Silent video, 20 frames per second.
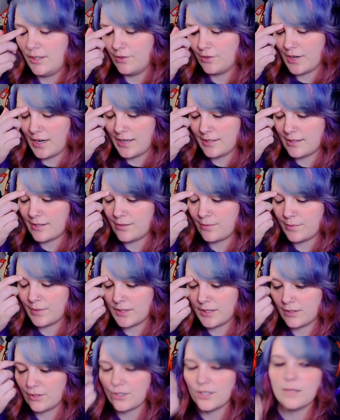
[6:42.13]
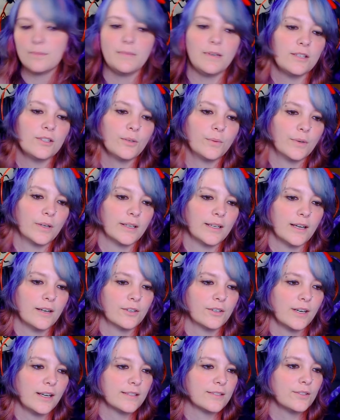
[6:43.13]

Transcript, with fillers: rice with the green beans will work out great, so